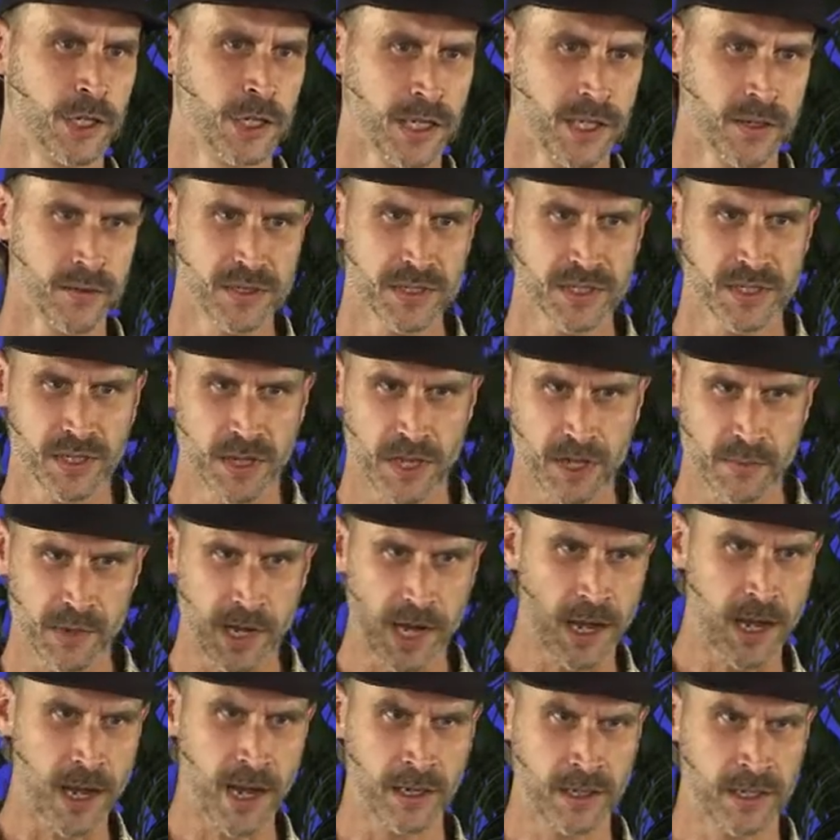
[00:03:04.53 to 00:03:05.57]
He was just all
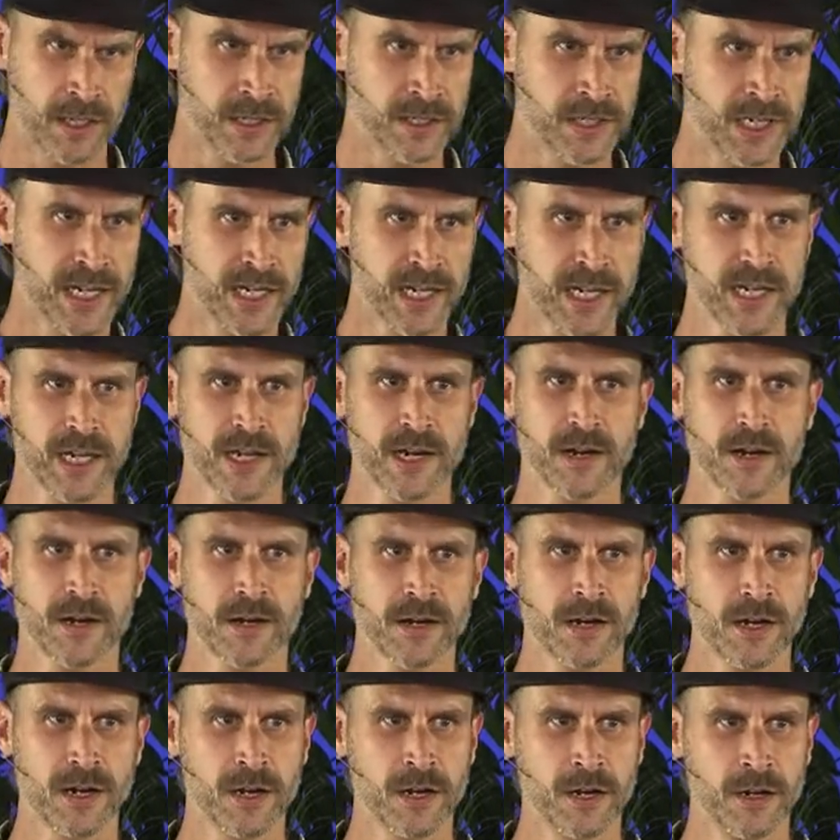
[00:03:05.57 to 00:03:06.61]
about taking
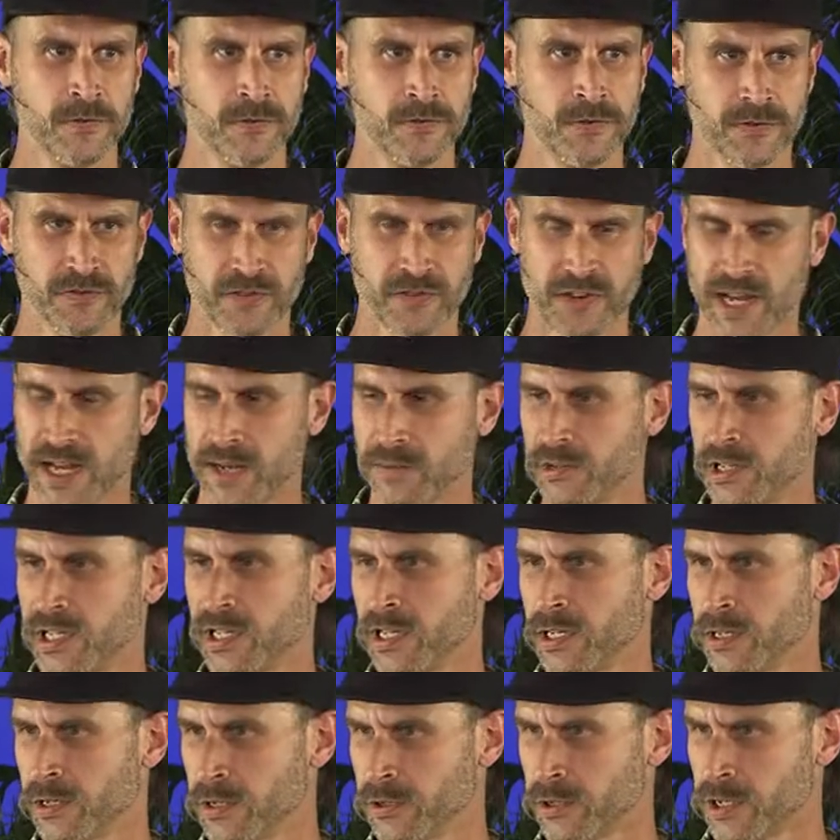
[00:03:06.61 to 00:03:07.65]
care of your family
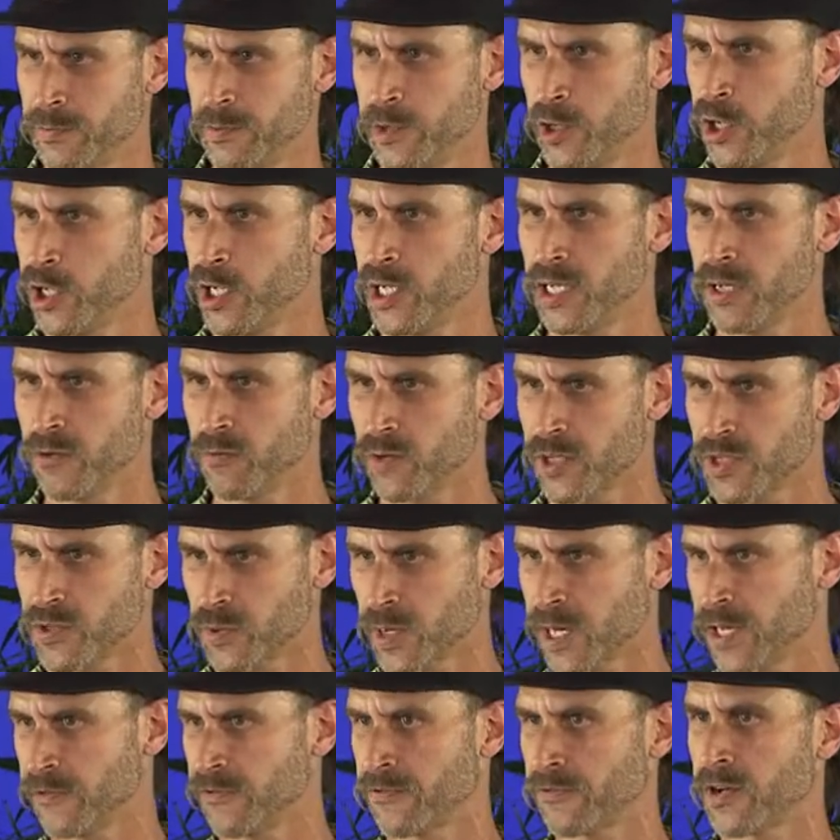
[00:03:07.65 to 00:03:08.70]
and your community and what's
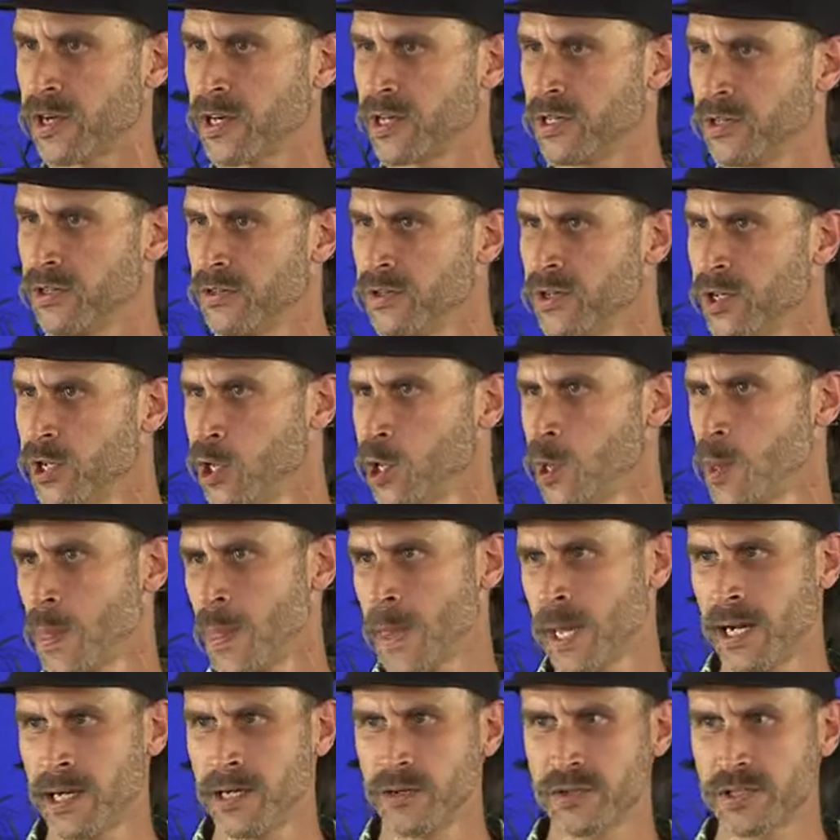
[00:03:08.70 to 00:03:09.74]
right in front of you.
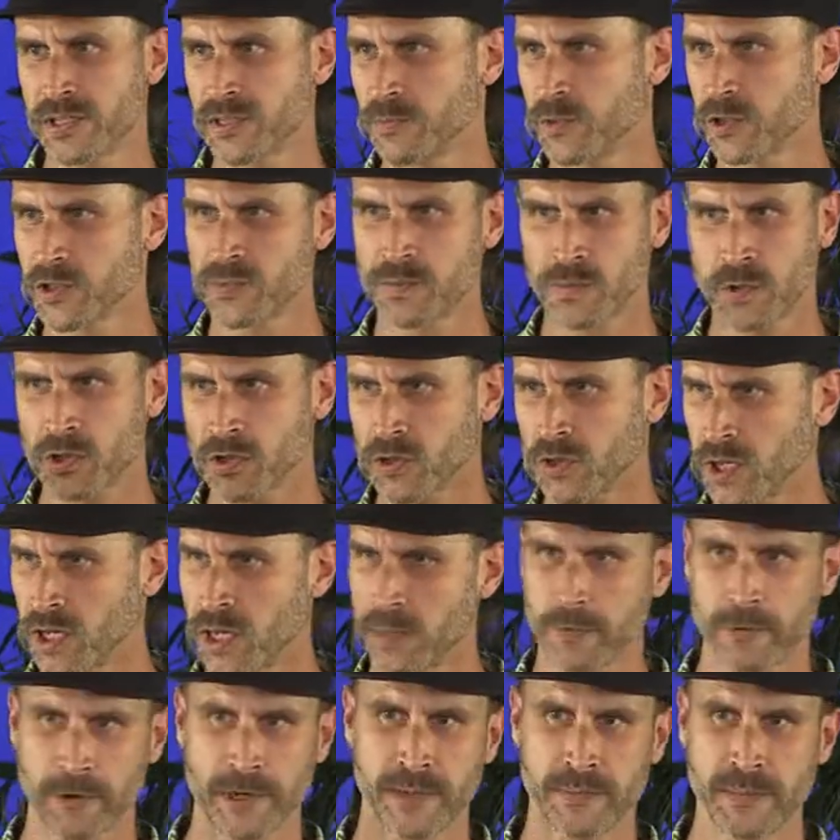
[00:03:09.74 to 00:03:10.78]
And he was the most moral,
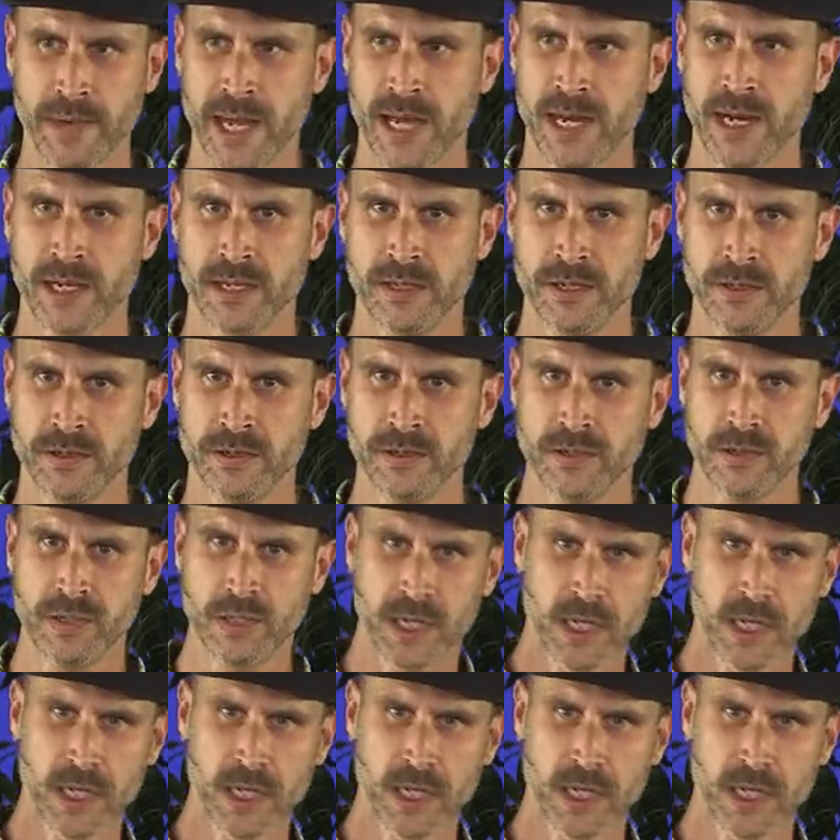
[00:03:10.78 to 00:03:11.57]
upright man I knew.